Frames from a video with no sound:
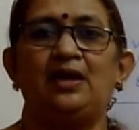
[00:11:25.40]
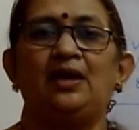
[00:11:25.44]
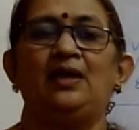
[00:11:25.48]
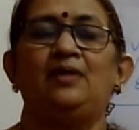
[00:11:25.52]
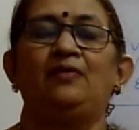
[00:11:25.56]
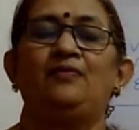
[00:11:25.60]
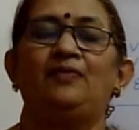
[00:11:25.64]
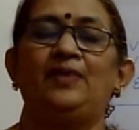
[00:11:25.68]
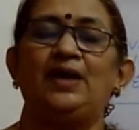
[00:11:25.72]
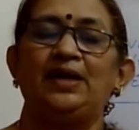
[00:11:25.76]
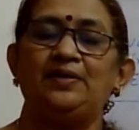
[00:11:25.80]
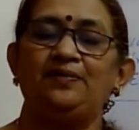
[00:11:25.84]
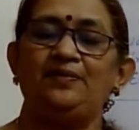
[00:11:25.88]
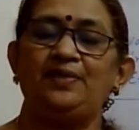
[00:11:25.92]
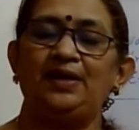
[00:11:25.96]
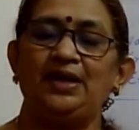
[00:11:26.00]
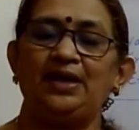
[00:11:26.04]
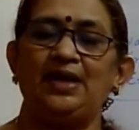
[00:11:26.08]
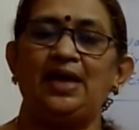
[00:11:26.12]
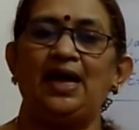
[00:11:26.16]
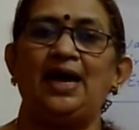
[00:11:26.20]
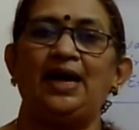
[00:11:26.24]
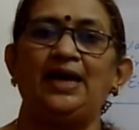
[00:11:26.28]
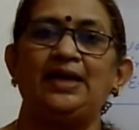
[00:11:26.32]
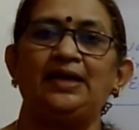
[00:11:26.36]
When we
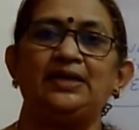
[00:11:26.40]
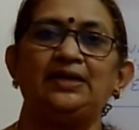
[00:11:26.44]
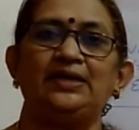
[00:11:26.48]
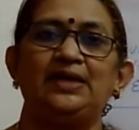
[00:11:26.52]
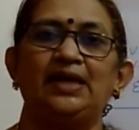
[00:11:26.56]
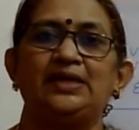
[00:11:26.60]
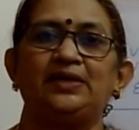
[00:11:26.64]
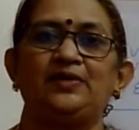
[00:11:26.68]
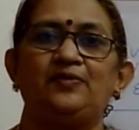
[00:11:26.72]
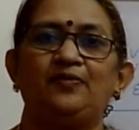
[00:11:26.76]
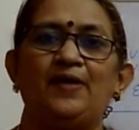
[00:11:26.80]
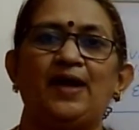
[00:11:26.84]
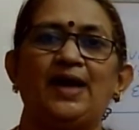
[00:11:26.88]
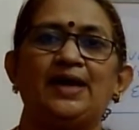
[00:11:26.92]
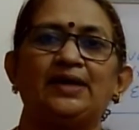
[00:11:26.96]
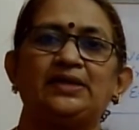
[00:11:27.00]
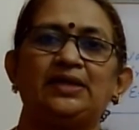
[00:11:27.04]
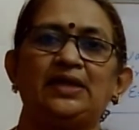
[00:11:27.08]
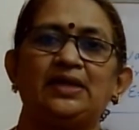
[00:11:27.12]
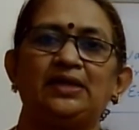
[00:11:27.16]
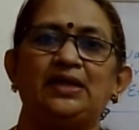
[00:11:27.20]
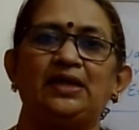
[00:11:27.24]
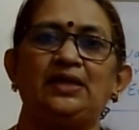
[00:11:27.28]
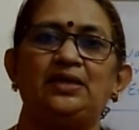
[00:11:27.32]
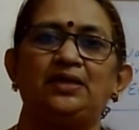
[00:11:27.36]
add net
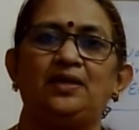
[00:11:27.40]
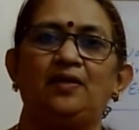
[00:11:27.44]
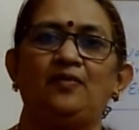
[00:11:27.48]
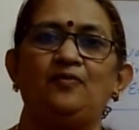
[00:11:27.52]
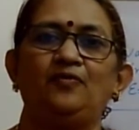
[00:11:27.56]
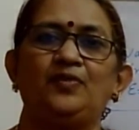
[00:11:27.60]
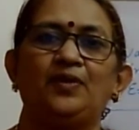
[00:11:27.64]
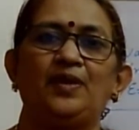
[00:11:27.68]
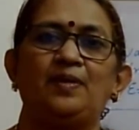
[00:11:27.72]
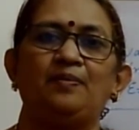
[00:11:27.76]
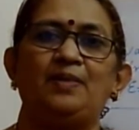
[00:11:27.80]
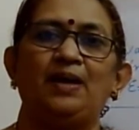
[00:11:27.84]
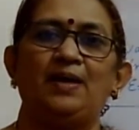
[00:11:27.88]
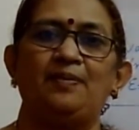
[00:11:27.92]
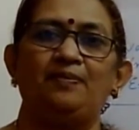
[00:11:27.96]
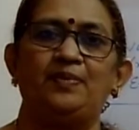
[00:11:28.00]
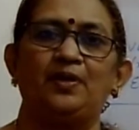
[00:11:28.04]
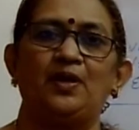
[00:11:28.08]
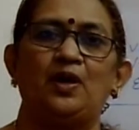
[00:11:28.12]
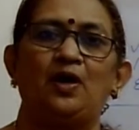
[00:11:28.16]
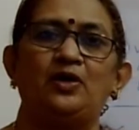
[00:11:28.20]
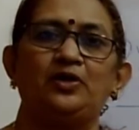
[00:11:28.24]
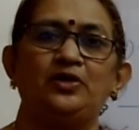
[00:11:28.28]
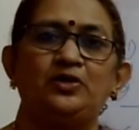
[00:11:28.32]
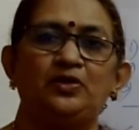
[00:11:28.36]
factor income from
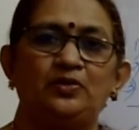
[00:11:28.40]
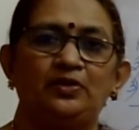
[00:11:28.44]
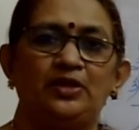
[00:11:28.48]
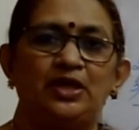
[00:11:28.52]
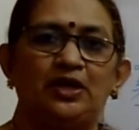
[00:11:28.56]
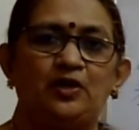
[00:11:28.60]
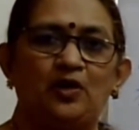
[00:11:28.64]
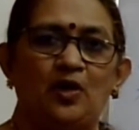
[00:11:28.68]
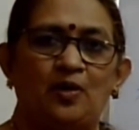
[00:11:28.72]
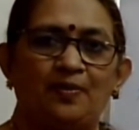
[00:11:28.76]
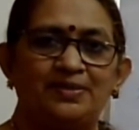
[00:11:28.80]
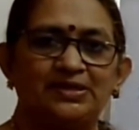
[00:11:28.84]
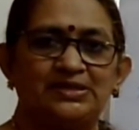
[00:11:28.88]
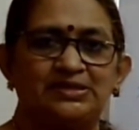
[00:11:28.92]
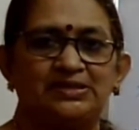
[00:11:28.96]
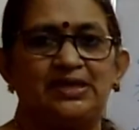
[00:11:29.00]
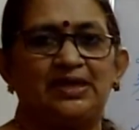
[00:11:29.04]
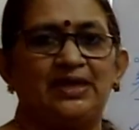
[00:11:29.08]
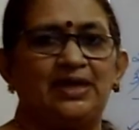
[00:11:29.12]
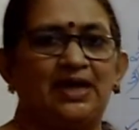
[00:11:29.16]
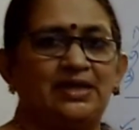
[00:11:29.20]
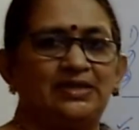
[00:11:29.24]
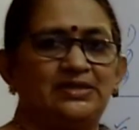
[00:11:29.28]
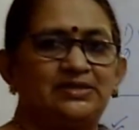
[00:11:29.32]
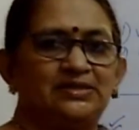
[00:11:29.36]
abroad to the domestic
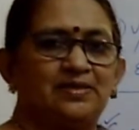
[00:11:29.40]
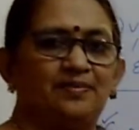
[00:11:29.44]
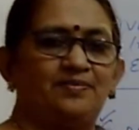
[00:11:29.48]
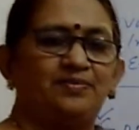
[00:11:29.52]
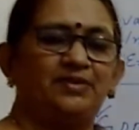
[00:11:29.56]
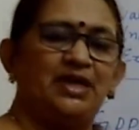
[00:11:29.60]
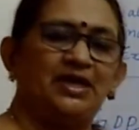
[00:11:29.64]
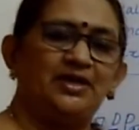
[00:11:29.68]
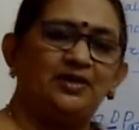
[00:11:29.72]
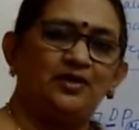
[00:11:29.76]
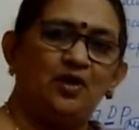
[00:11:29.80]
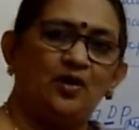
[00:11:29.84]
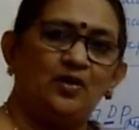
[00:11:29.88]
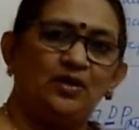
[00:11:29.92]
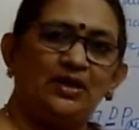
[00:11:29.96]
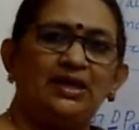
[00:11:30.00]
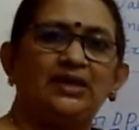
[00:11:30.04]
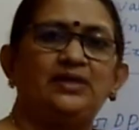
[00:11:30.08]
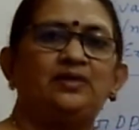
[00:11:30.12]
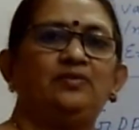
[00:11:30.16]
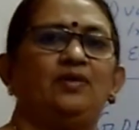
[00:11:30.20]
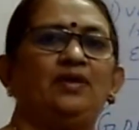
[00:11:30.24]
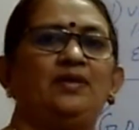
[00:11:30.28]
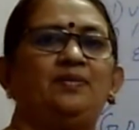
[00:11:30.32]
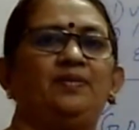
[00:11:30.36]
concept, then only
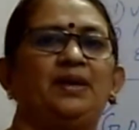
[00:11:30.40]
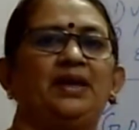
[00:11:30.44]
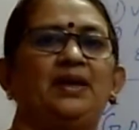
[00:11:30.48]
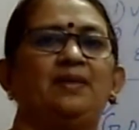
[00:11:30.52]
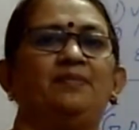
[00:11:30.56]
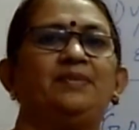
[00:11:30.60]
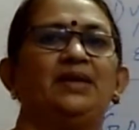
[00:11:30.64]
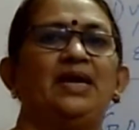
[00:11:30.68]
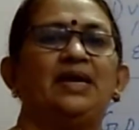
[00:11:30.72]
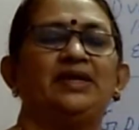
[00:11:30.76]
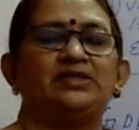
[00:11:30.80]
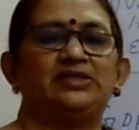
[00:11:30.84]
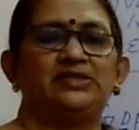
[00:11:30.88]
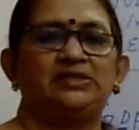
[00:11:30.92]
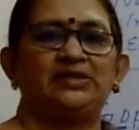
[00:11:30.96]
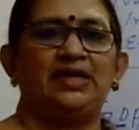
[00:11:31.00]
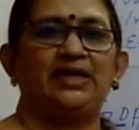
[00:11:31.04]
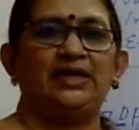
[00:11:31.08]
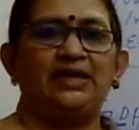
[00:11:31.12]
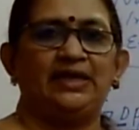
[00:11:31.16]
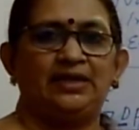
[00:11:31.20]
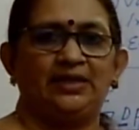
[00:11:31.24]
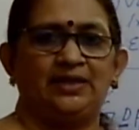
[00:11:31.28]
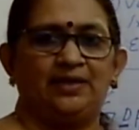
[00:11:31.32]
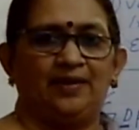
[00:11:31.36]
it will become national
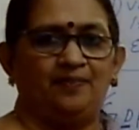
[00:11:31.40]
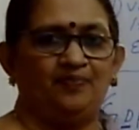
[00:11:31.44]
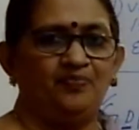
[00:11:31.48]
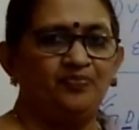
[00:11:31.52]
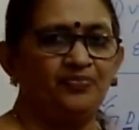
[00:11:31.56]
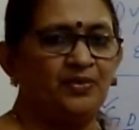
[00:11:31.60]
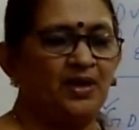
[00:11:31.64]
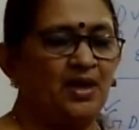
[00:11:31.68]
income.